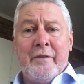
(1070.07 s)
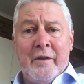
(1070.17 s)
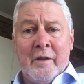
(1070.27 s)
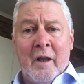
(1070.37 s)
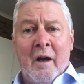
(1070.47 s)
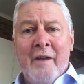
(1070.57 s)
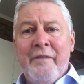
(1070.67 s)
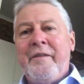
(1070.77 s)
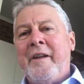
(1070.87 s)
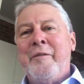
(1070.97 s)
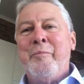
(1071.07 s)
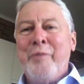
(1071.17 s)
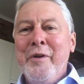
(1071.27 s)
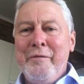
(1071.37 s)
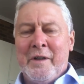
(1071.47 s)
to your life and
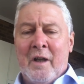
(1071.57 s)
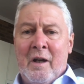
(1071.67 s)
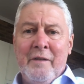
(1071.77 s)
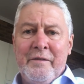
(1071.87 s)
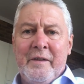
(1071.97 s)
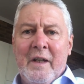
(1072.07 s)
improve your life.